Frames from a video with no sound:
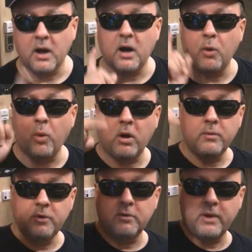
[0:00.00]
I
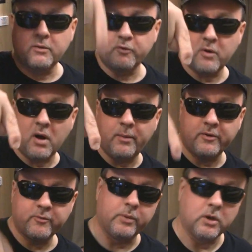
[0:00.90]
welcome you to make those
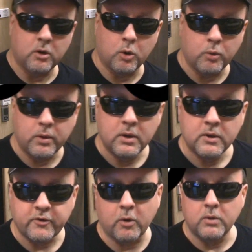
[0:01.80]
comments below.
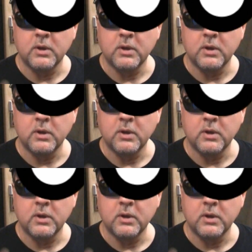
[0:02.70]
So,